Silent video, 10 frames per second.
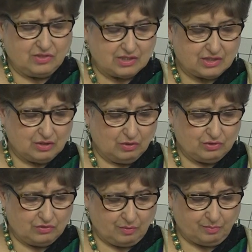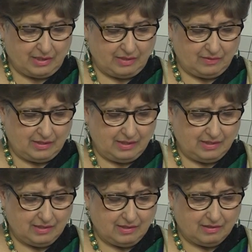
Just soldier on bravely,